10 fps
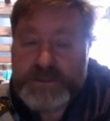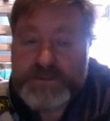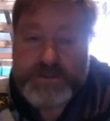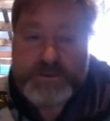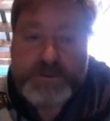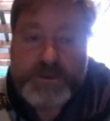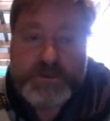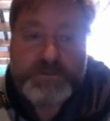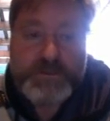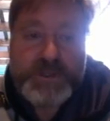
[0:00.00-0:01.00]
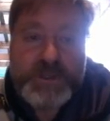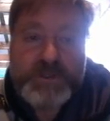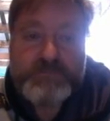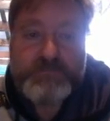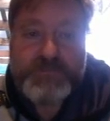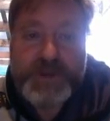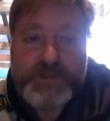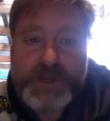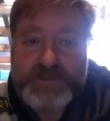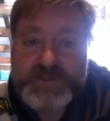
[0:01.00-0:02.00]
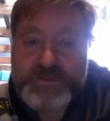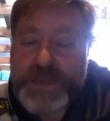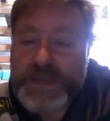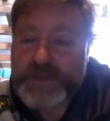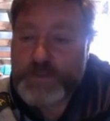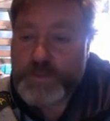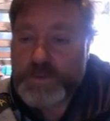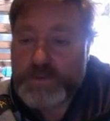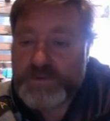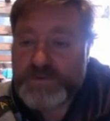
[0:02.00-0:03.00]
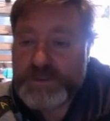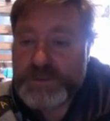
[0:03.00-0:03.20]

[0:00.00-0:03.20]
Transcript: and turn those vibrations back into words,